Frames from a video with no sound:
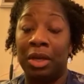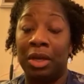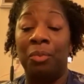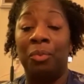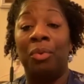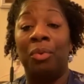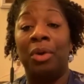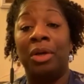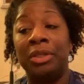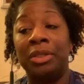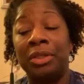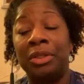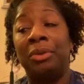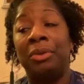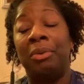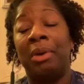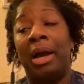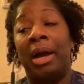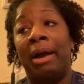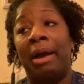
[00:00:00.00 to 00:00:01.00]
What do
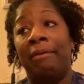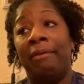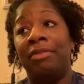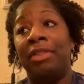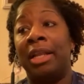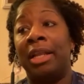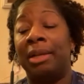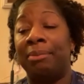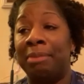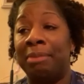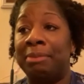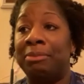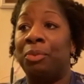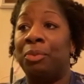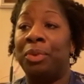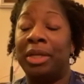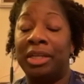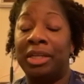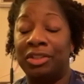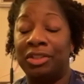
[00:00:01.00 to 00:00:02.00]
you have that maybe
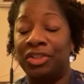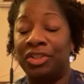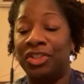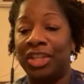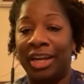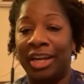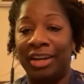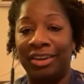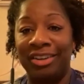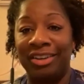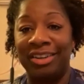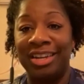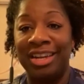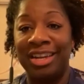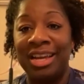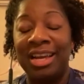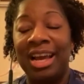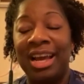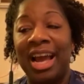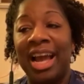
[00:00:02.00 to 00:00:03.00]
we can share?
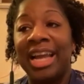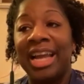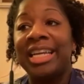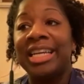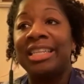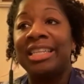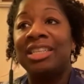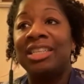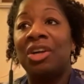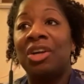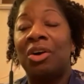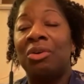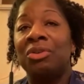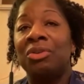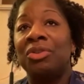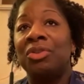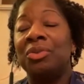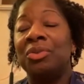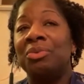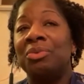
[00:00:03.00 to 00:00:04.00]
And
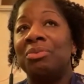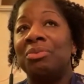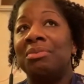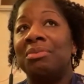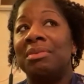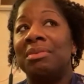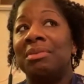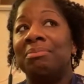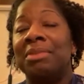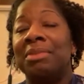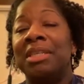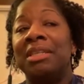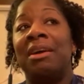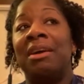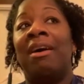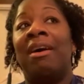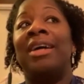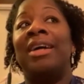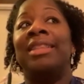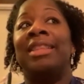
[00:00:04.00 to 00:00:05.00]
also
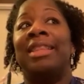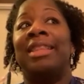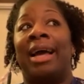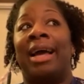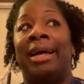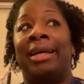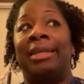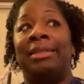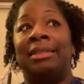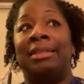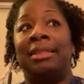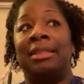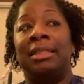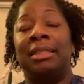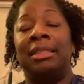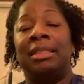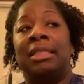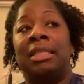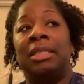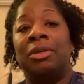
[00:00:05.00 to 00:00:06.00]
beyond that,
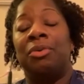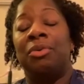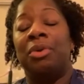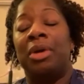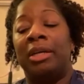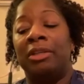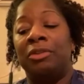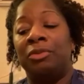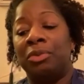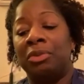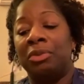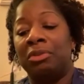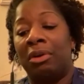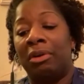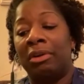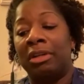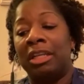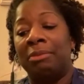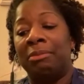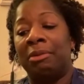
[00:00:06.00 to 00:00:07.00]
as we're
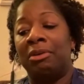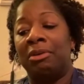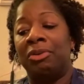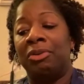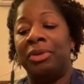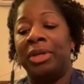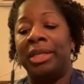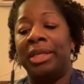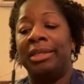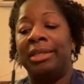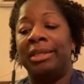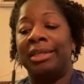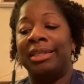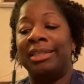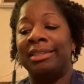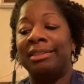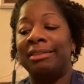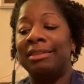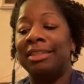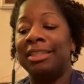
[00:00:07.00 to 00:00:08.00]
talking about creating a
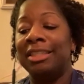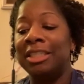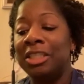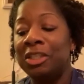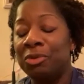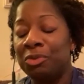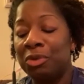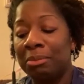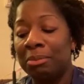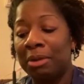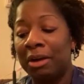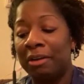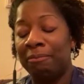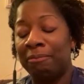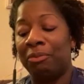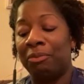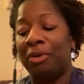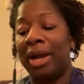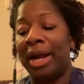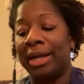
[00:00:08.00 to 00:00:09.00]
continuum of
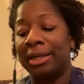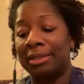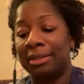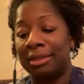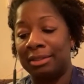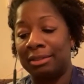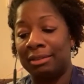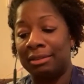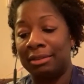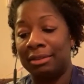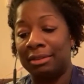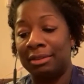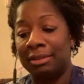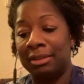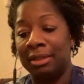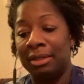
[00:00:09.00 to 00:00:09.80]
practice,